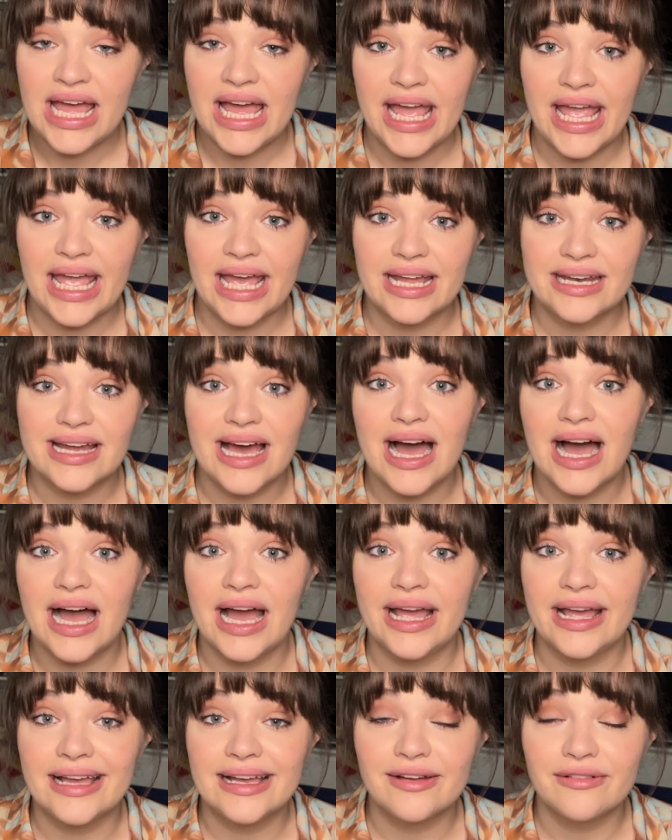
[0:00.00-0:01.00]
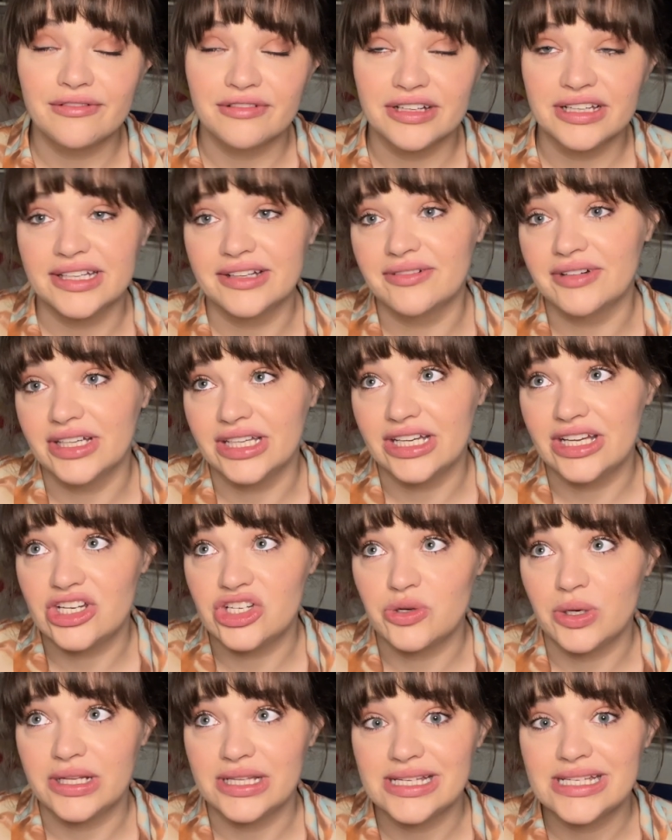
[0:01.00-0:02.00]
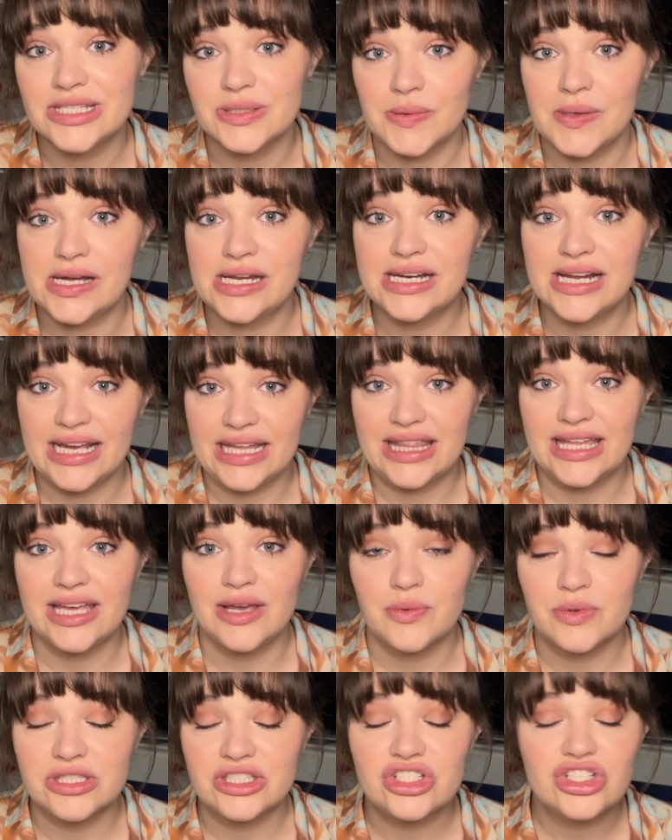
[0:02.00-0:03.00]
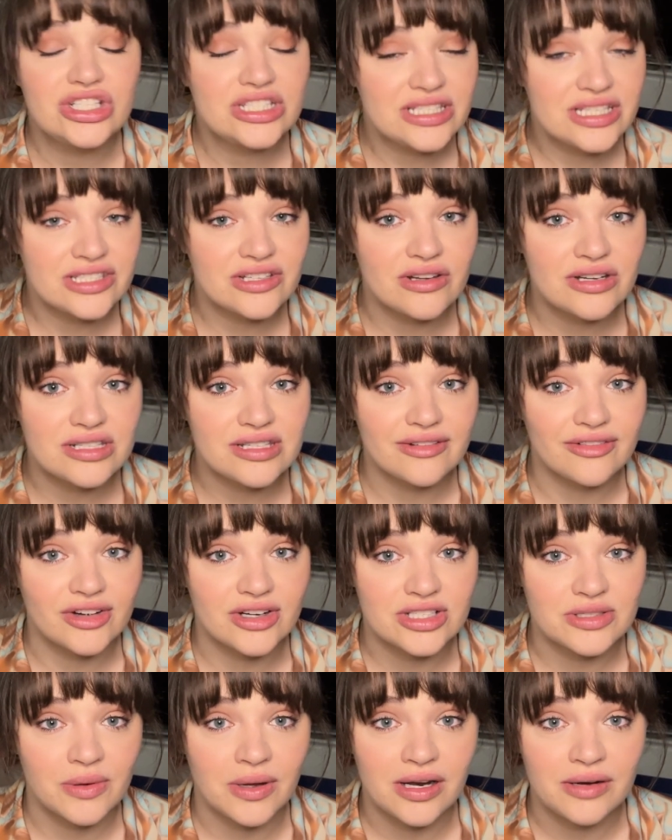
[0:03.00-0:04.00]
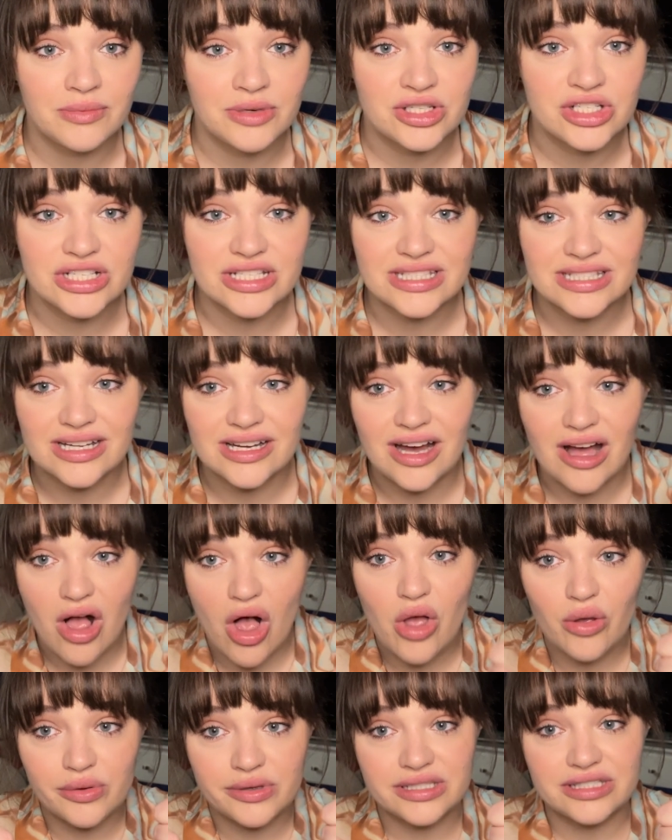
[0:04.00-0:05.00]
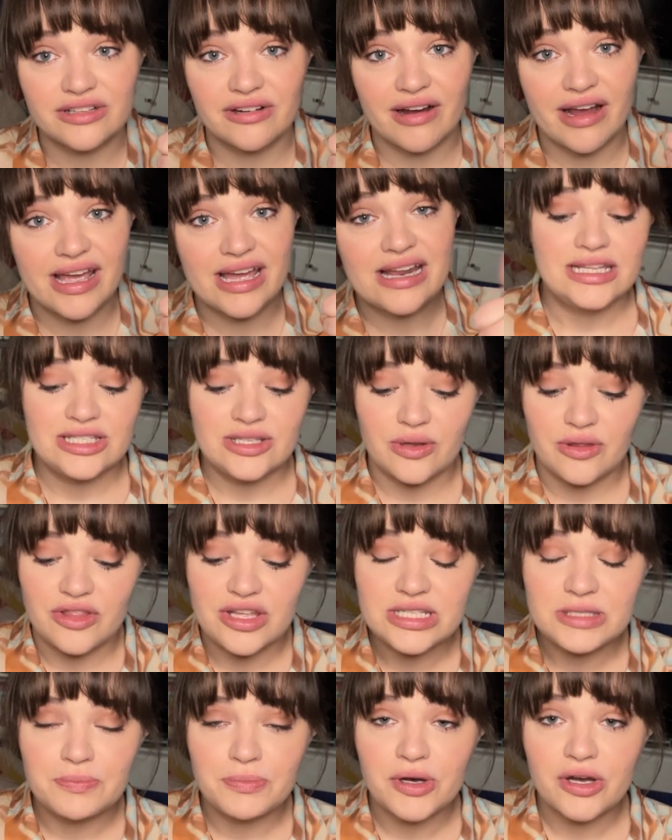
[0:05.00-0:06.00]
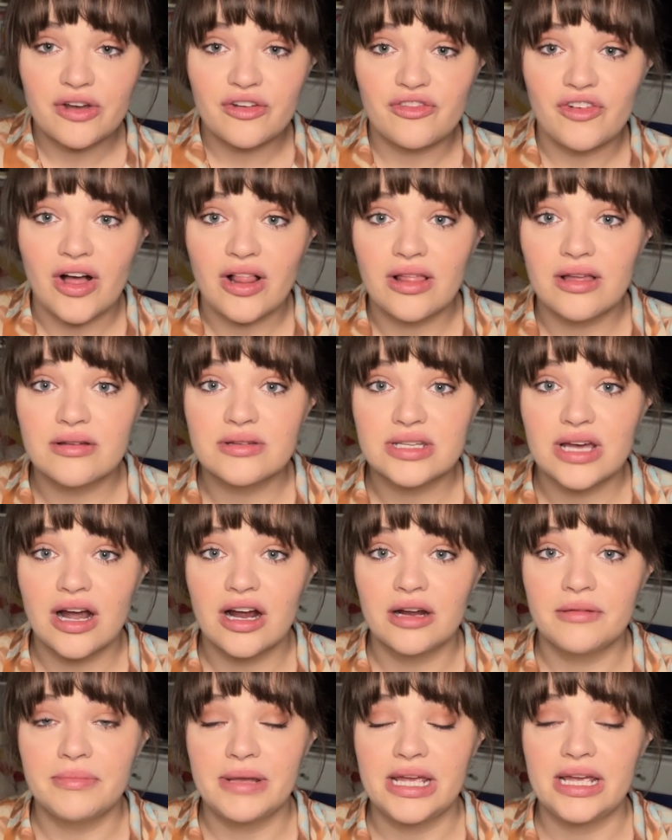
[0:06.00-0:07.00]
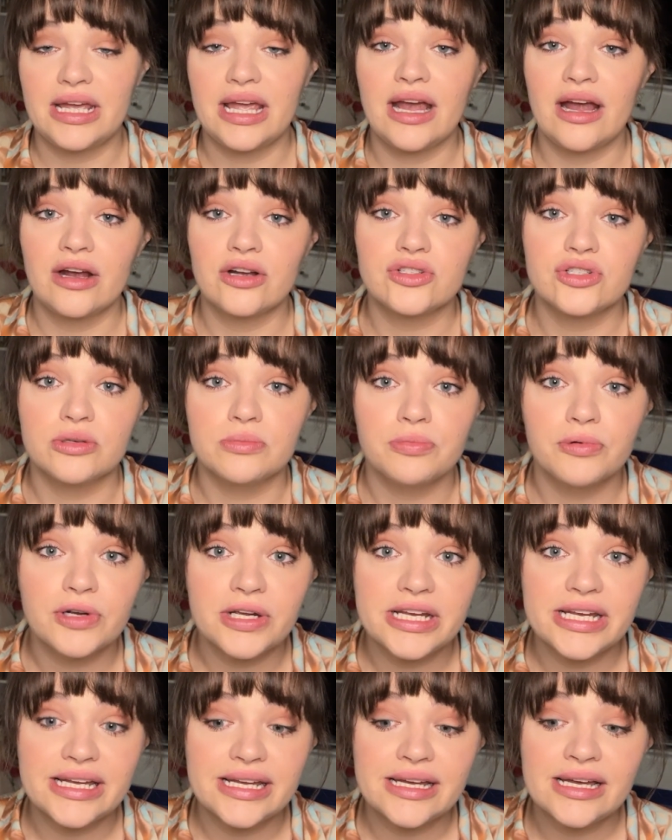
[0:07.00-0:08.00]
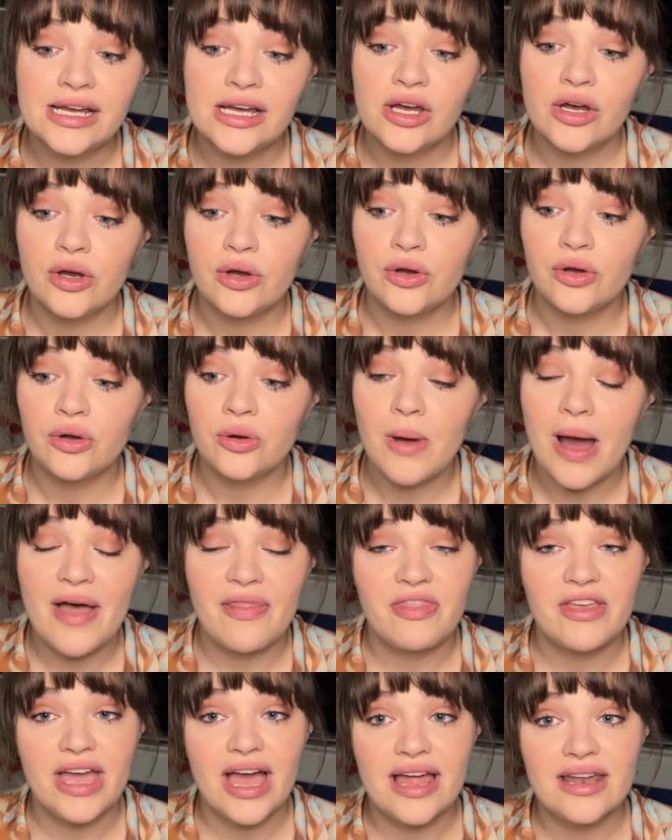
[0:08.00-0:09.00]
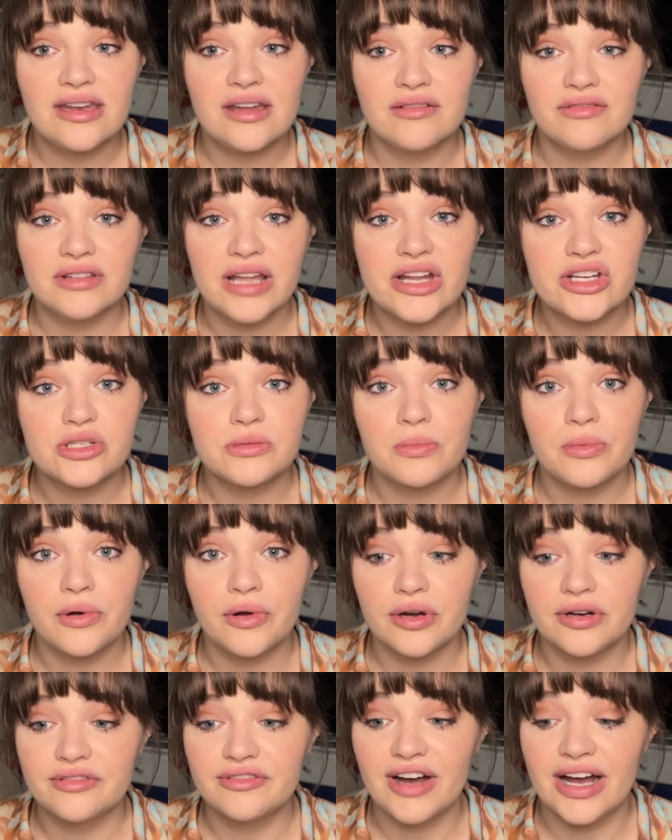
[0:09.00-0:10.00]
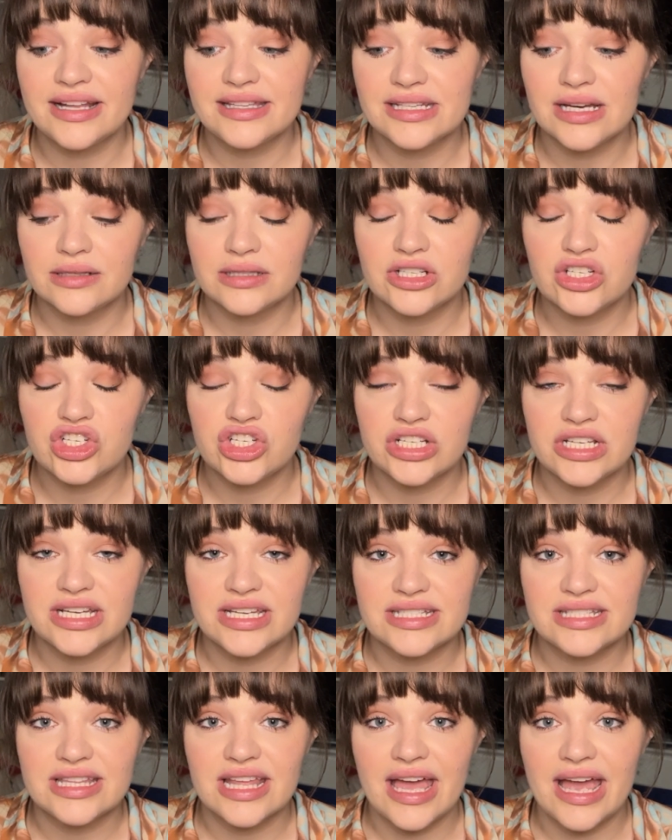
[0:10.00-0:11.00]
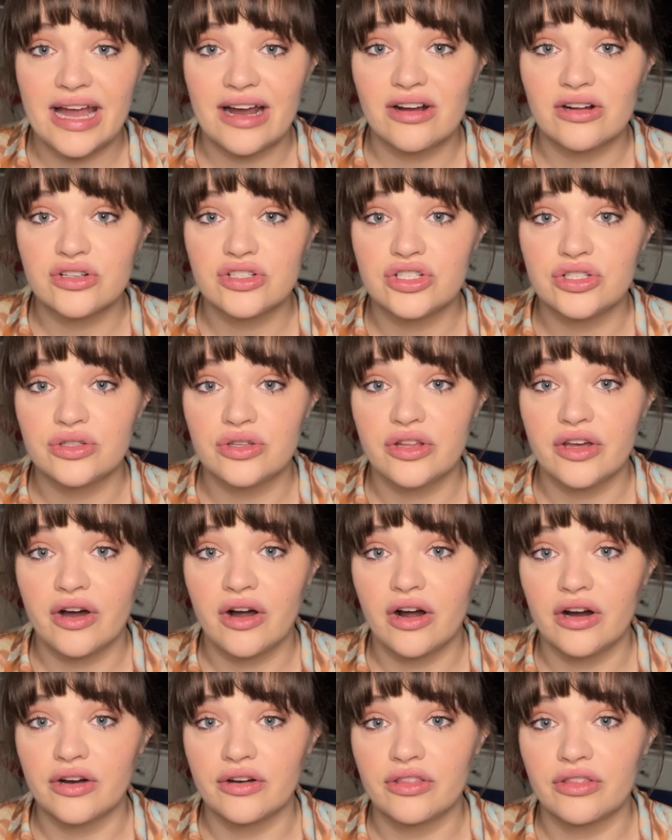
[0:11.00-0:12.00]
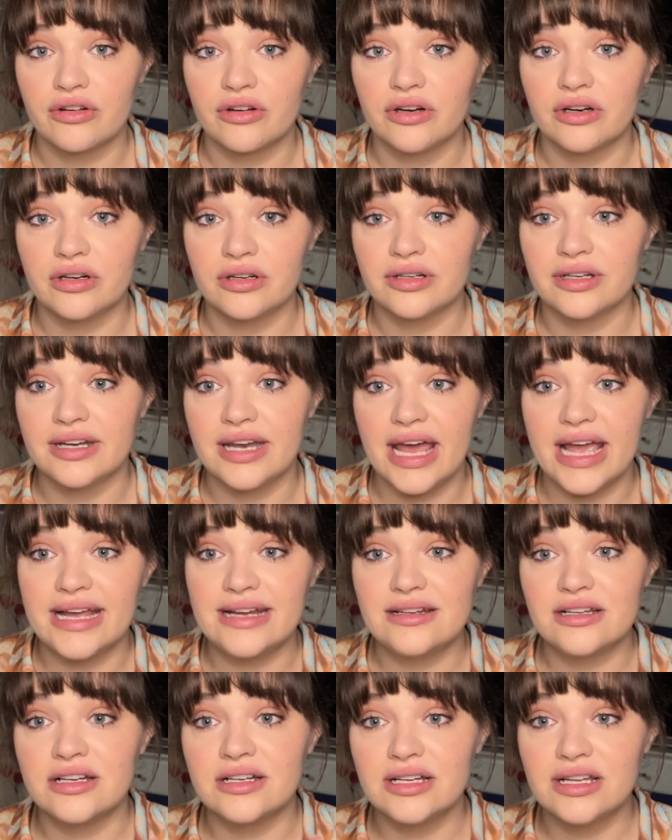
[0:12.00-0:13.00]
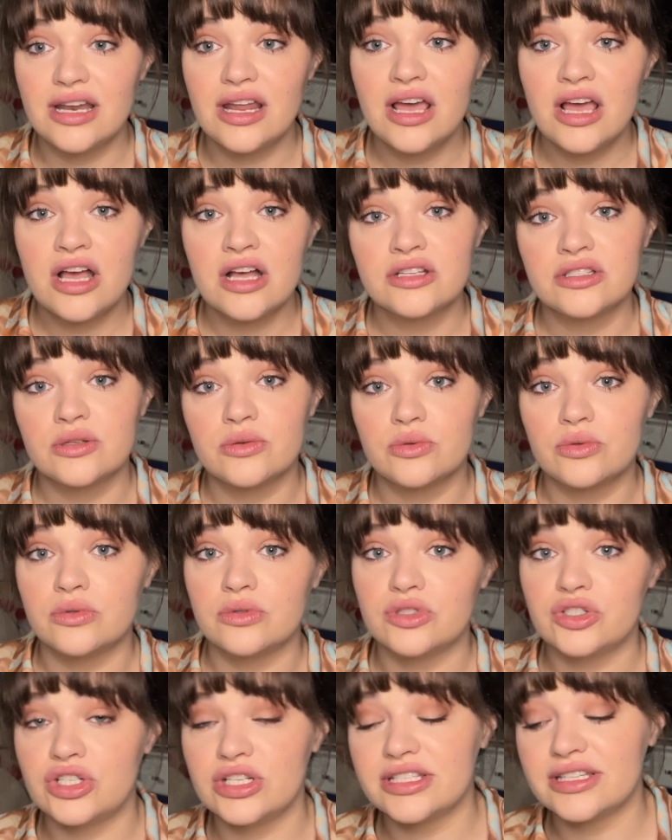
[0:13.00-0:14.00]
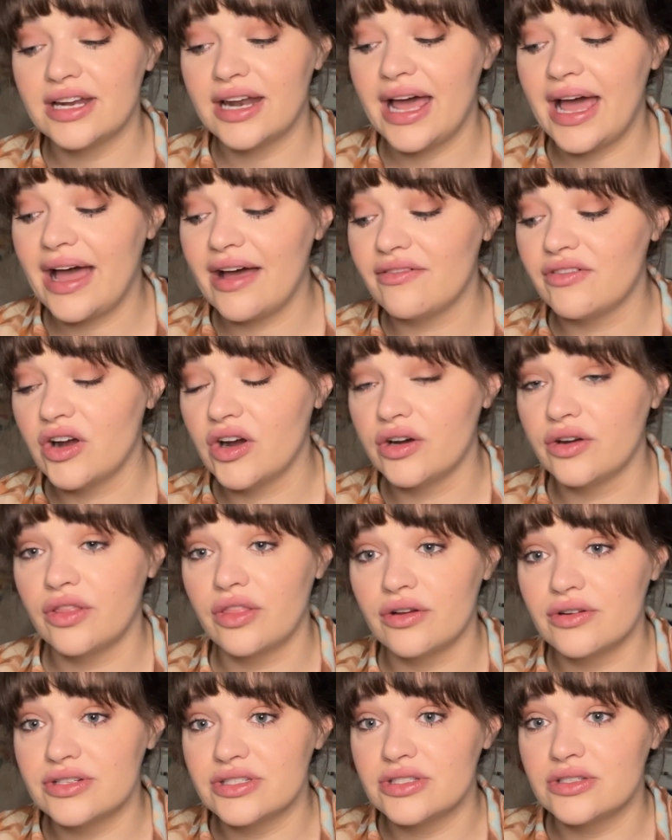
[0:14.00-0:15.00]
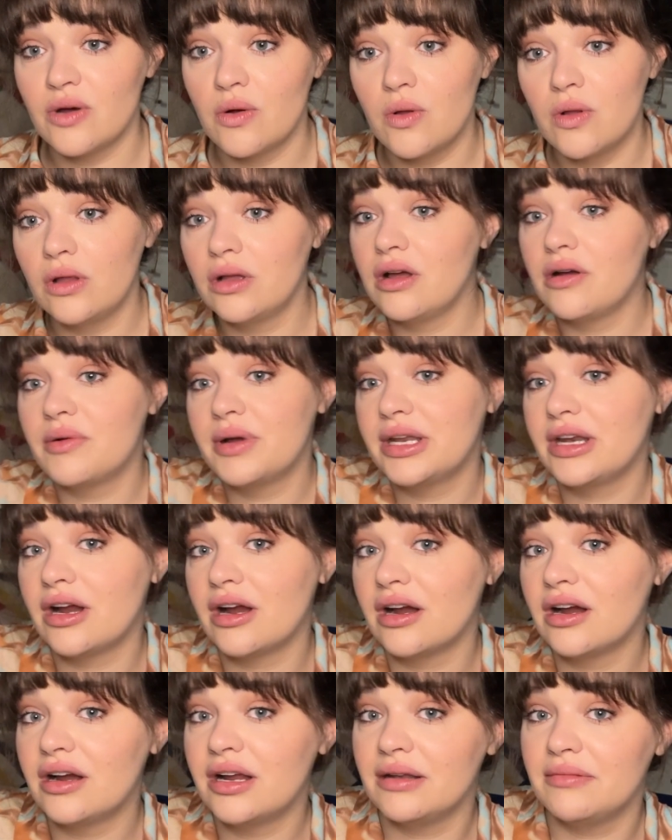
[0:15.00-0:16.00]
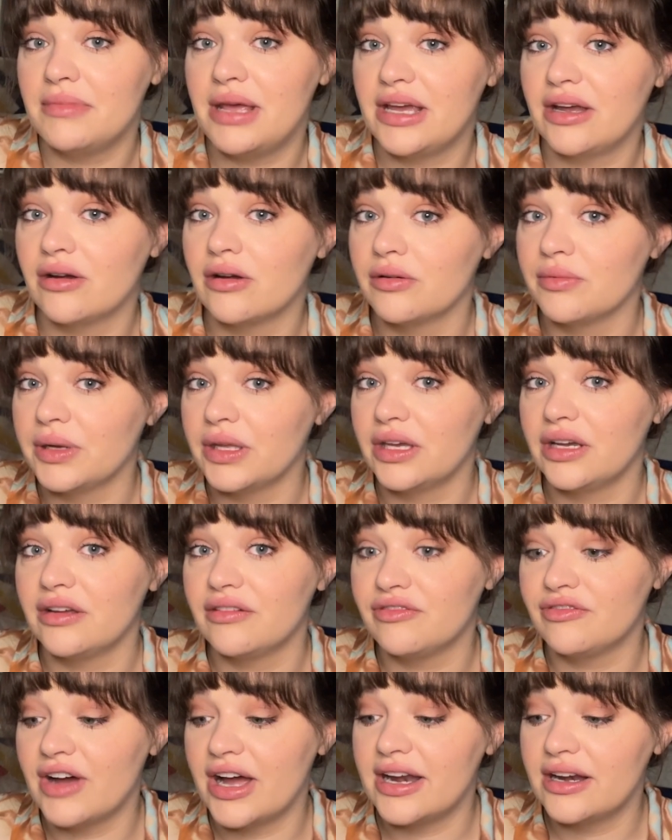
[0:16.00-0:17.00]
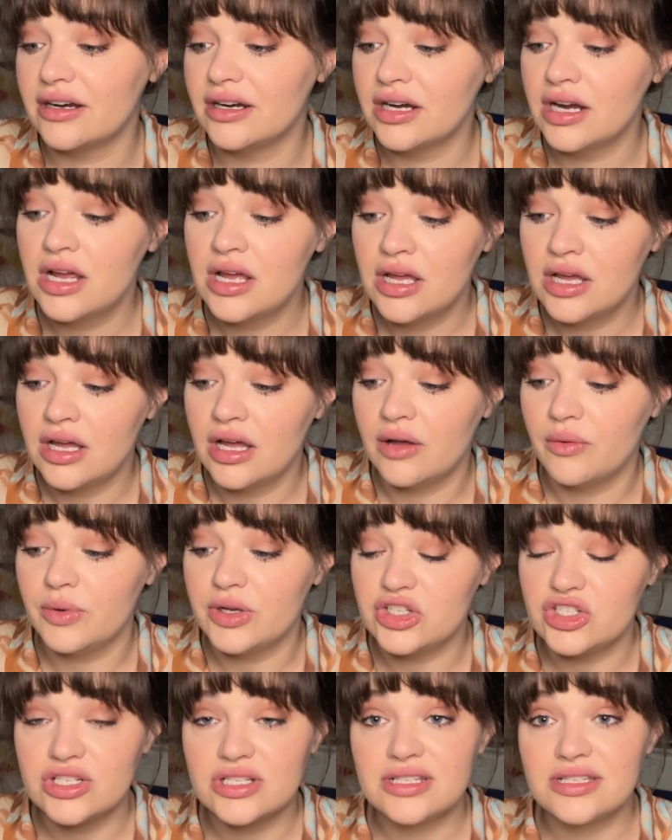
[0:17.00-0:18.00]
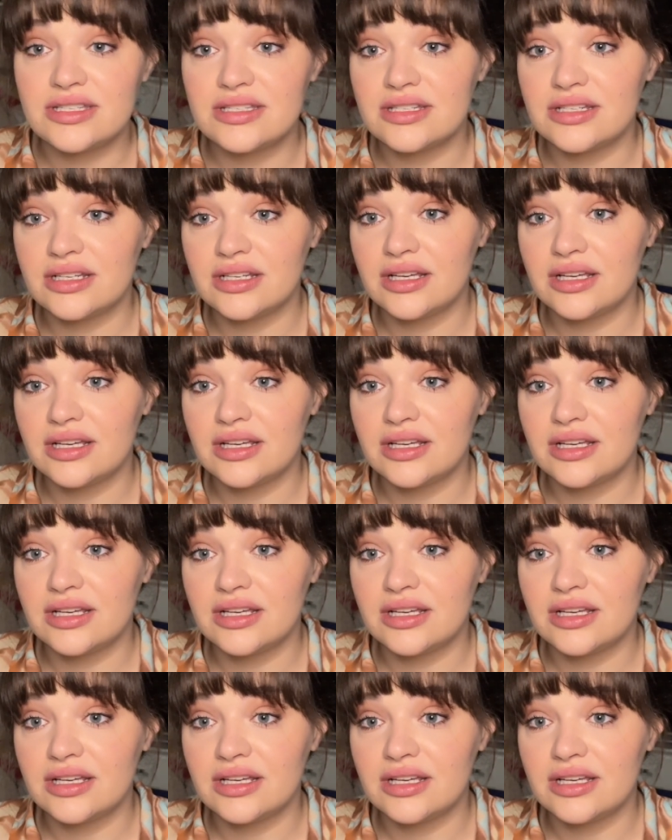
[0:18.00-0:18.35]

And I really, really enjoyed this one. I think it was just as good as the first one, which is always great. So this book follows our main character, Bree, who at the end of Legendborn finds out that she is the heir to the Arthur knighthood. So she's gonna have Arthur's soul go in her and make her a really good fighter, which is